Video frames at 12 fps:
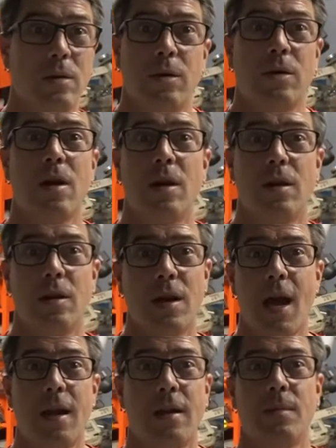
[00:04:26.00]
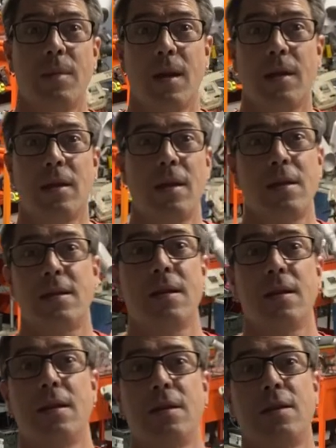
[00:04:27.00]
done. You got it, man. That's
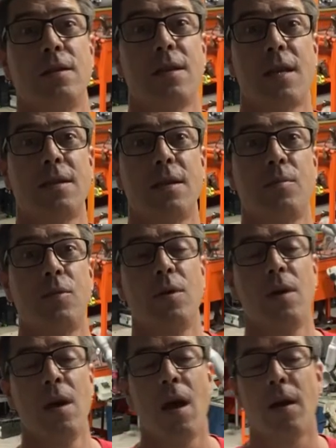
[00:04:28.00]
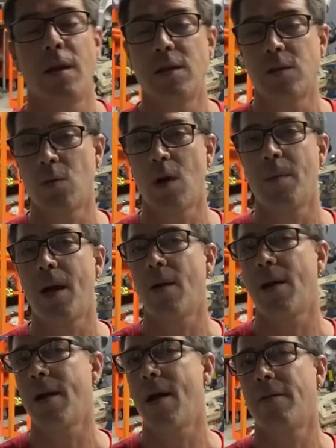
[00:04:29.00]
it. It's just that simple. Okay, this is where I'm at
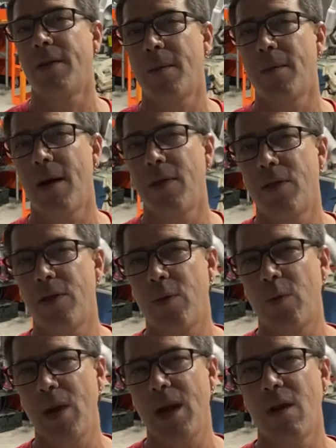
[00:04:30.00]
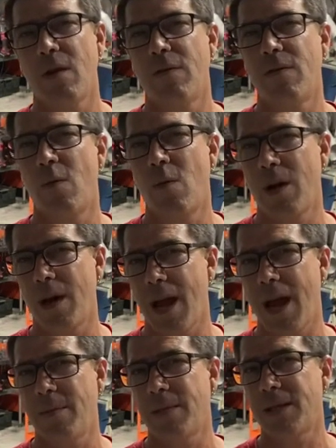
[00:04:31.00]
right now. I've got about 3 or 4
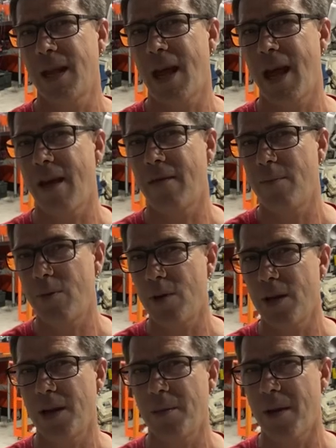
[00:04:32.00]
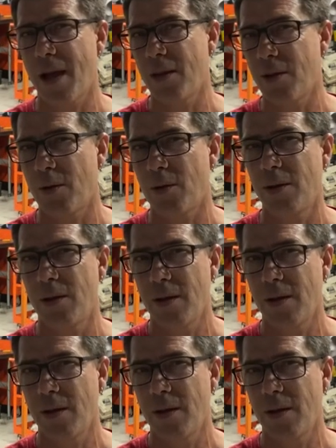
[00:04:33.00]
names that I put in my little